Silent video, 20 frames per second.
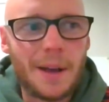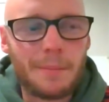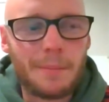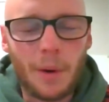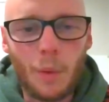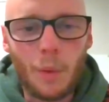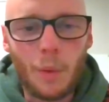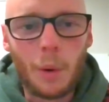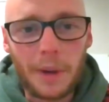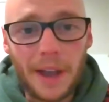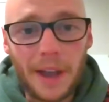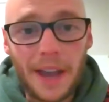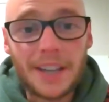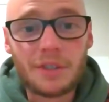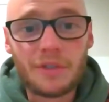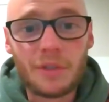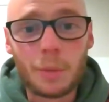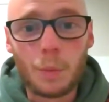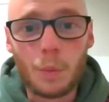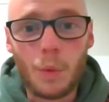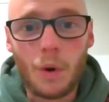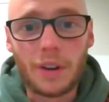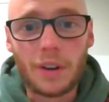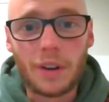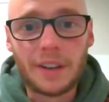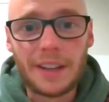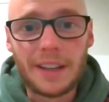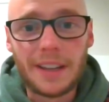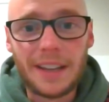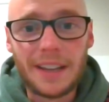but what we actually
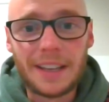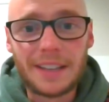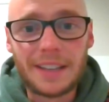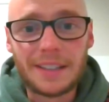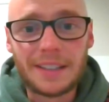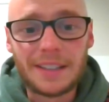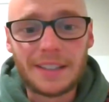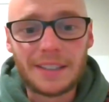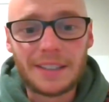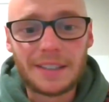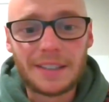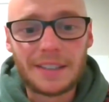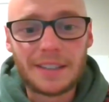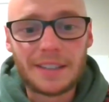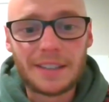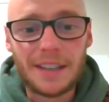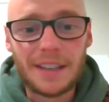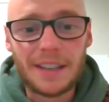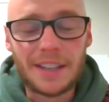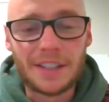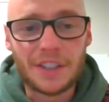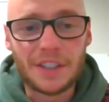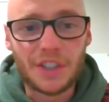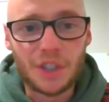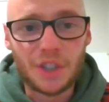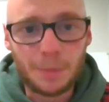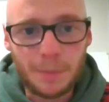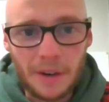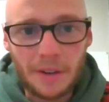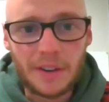want is
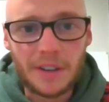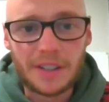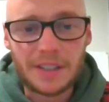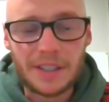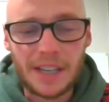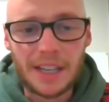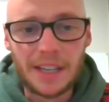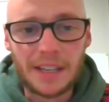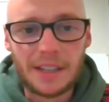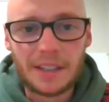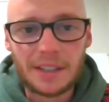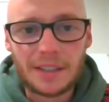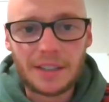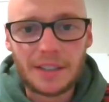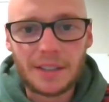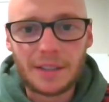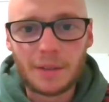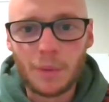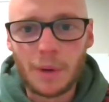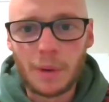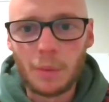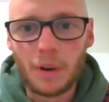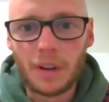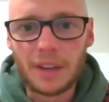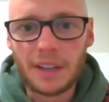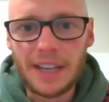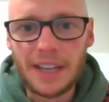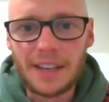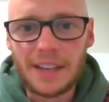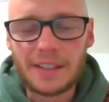experienced leaders. We
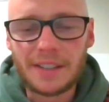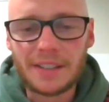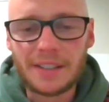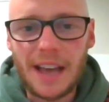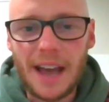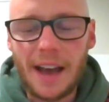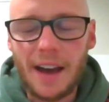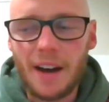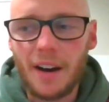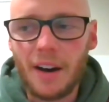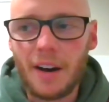want leaders that